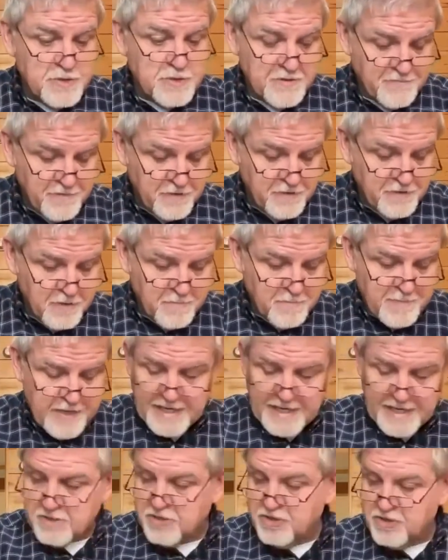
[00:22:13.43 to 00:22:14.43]
If you look back
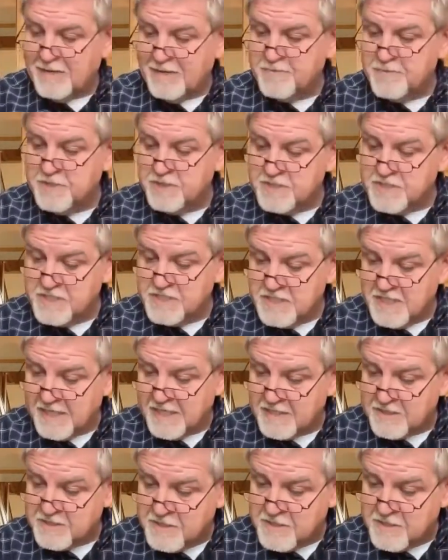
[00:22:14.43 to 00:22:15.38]
at chapter 6